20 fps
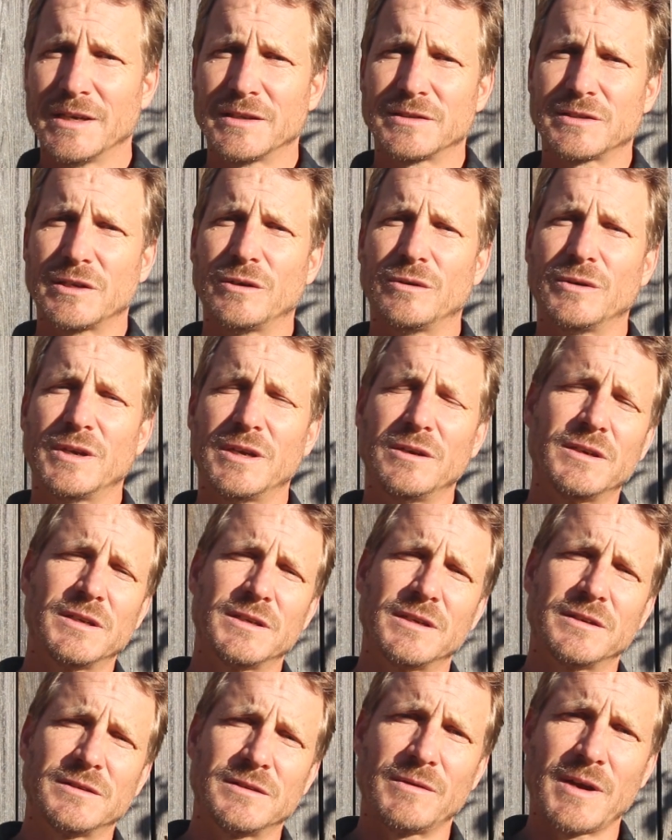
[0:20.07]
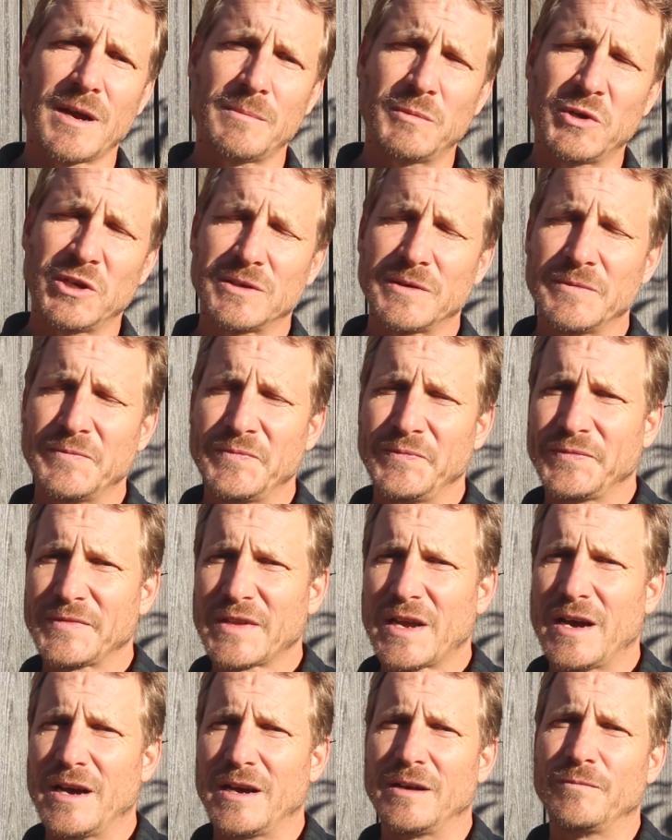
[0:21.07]
So here at Dancing Rabbit,
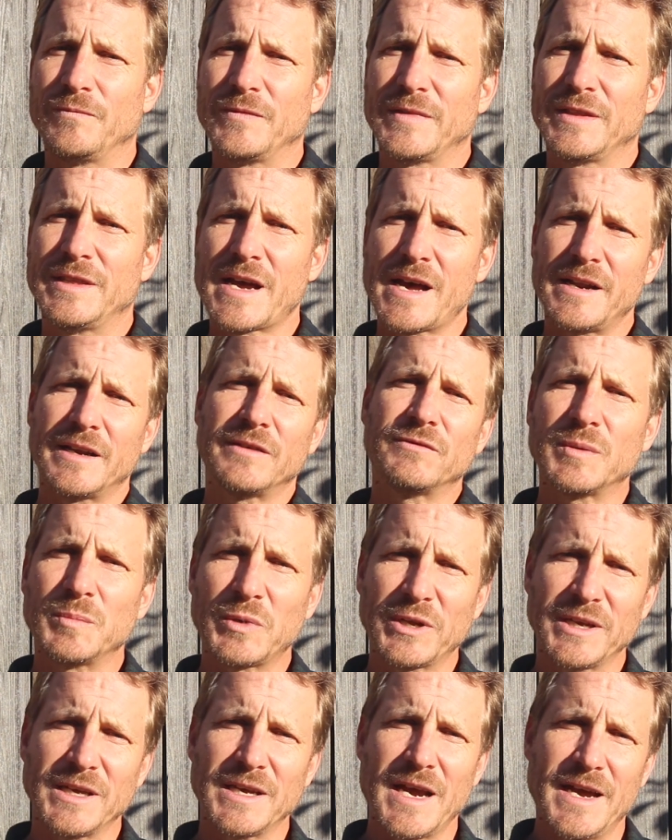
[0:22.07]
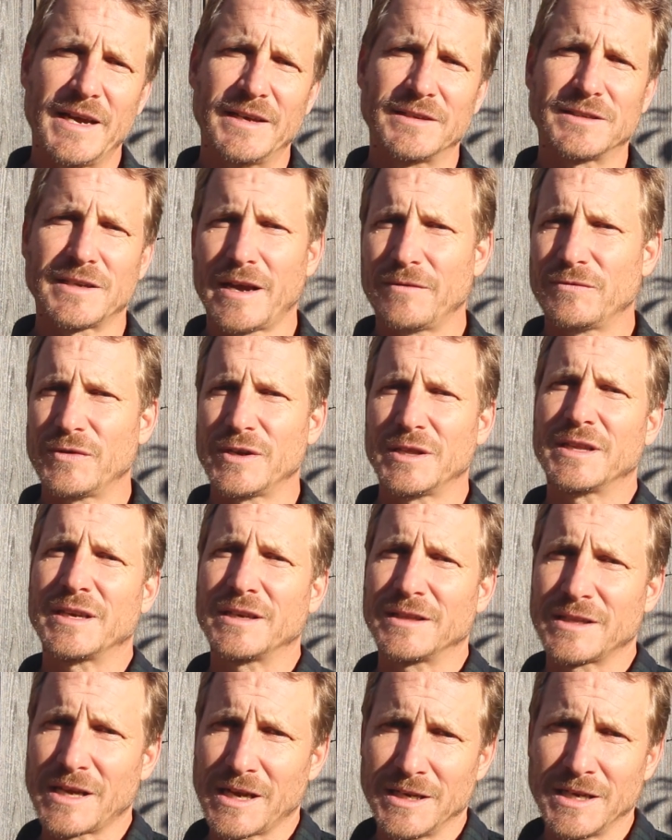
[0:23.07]
um, not everybody has
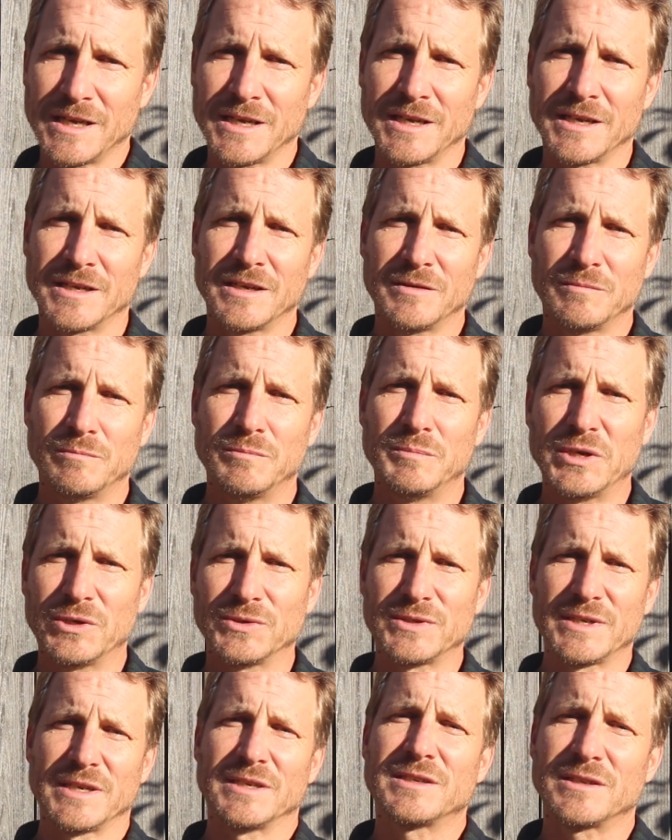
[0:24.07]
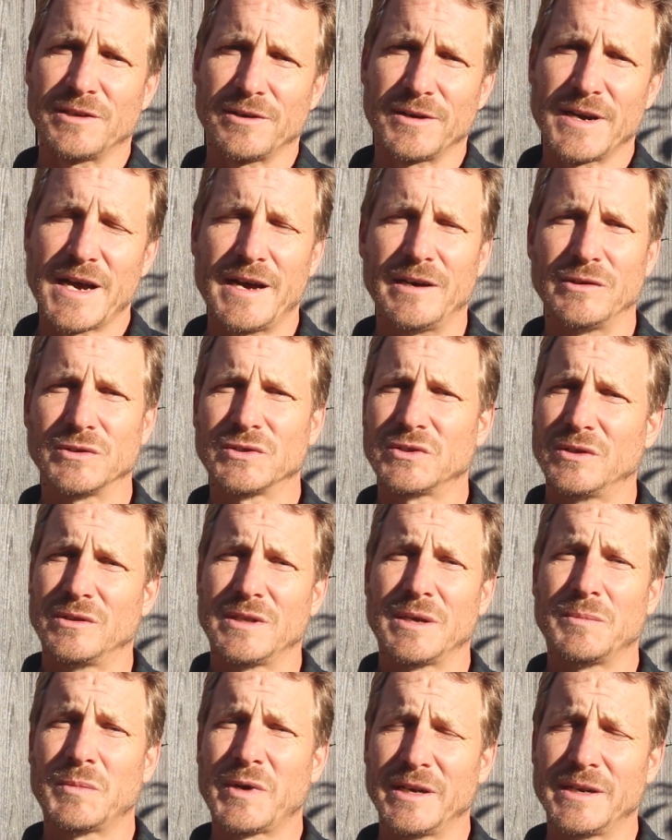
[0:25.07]
everything they need built into their house, so
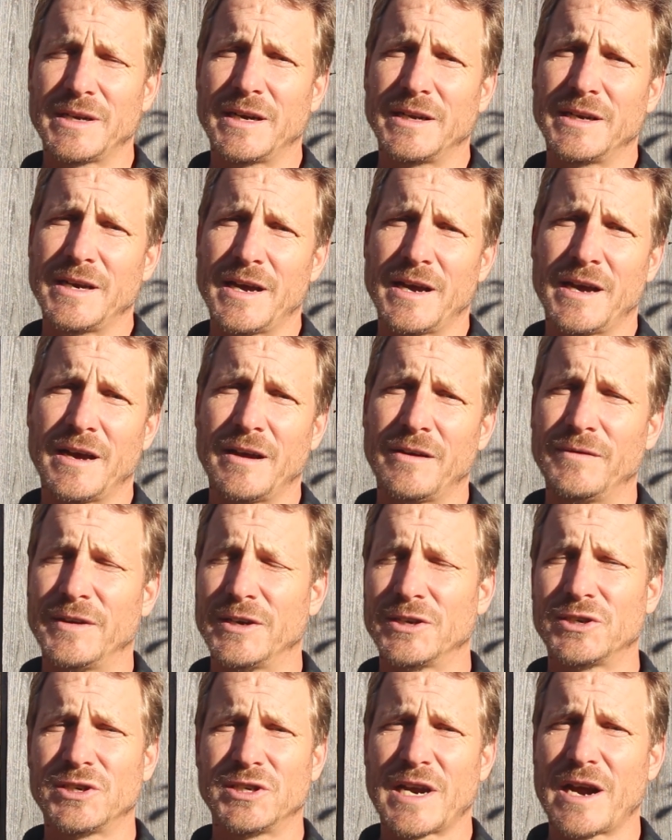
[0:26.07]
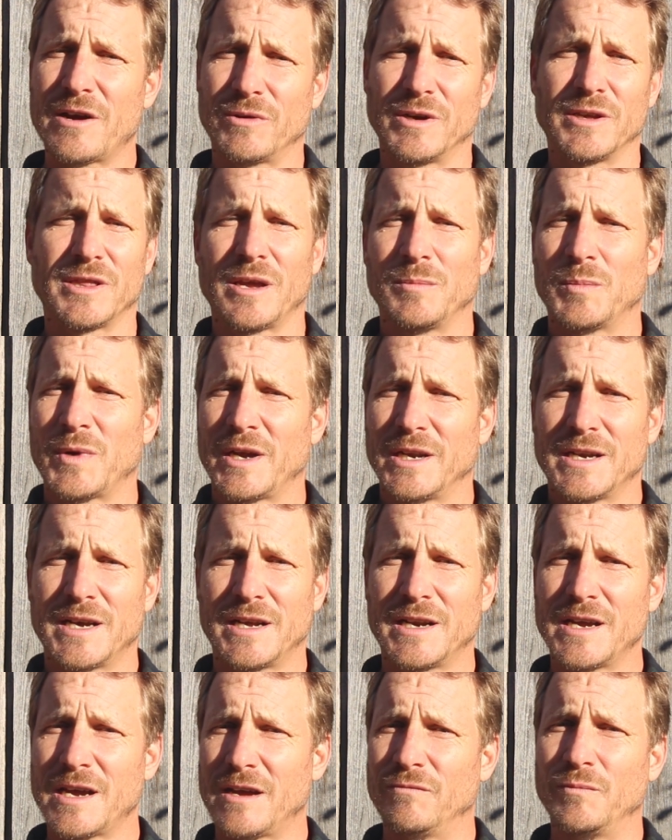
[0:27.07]
they might not have a shower, they might
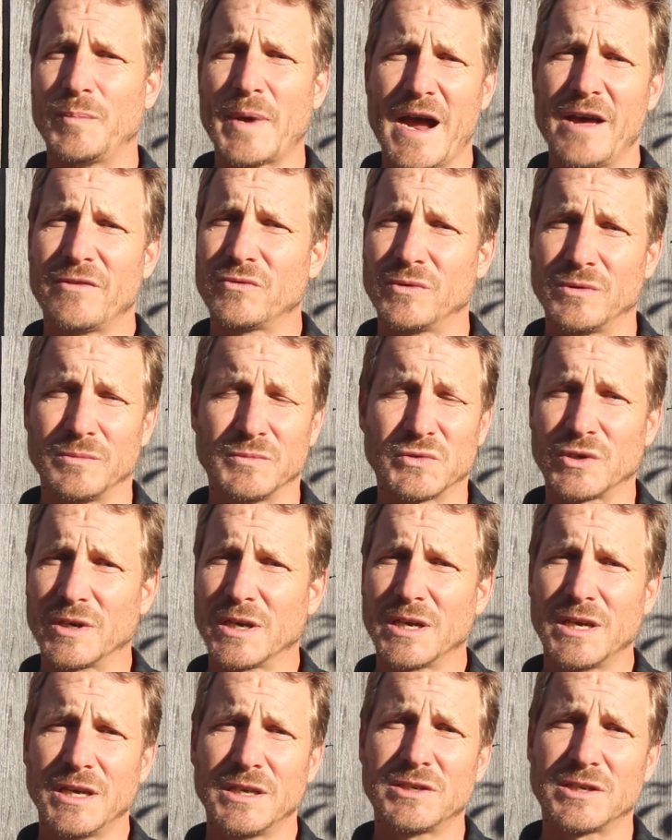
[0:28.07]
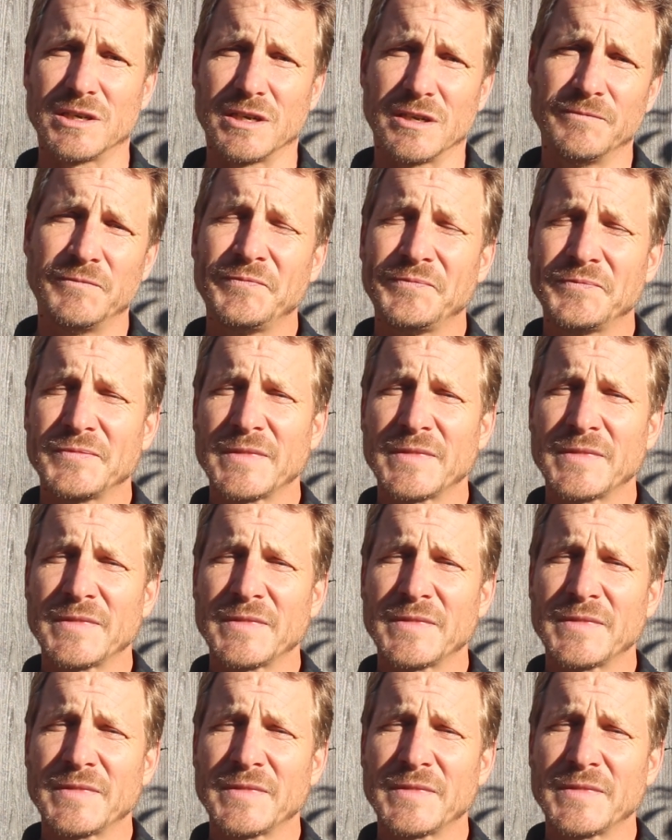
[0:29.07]
not have bathrooms or a kitchen.